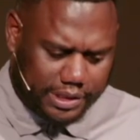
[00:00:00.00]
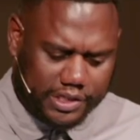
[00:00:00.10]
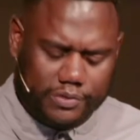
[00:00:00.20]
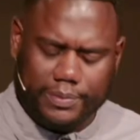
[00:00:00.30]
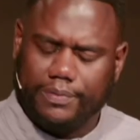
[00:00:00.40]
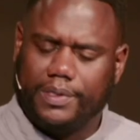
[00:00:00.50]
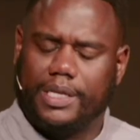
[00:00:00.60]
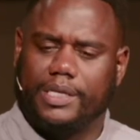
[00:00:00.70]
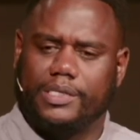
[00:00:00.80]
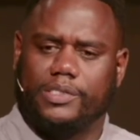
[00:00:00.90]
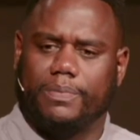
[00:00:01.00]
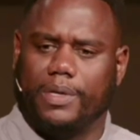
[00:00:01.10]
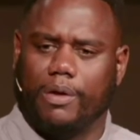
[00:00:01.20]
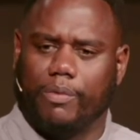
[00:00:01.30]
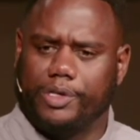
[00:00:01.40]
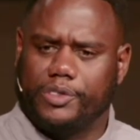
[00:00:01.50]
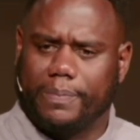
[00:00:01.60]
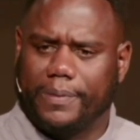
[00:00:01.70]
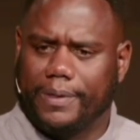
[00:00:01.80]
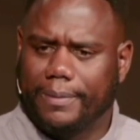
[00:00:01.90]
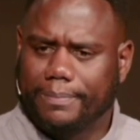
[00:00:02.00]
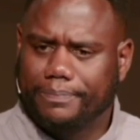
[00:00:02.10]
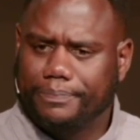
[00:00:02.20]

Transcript: teach me what it is to be a worshiper.